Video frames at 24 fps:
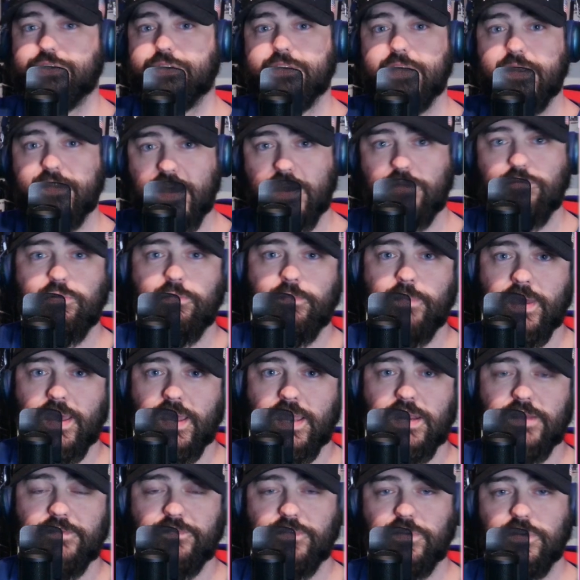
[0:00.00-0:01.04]
that
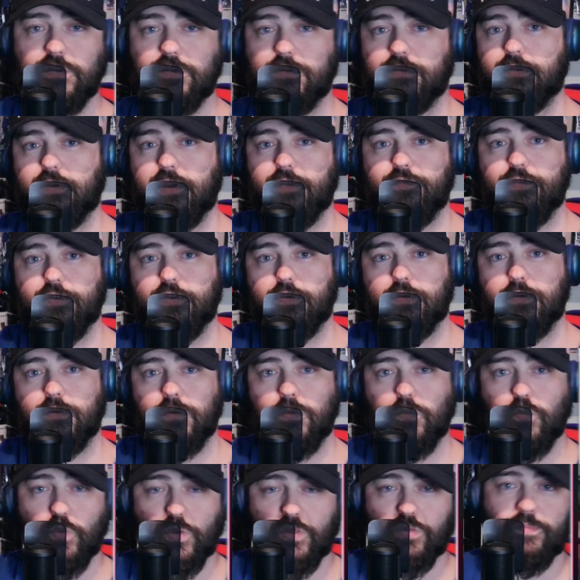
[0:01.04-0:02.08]
remain, if you're
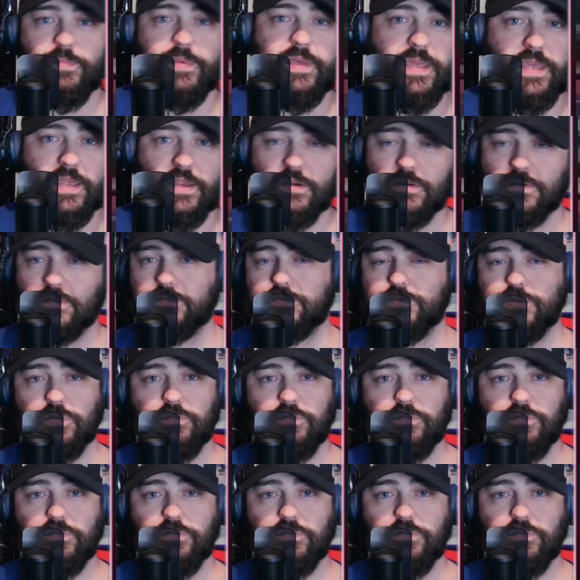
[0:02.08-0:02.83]
with me here so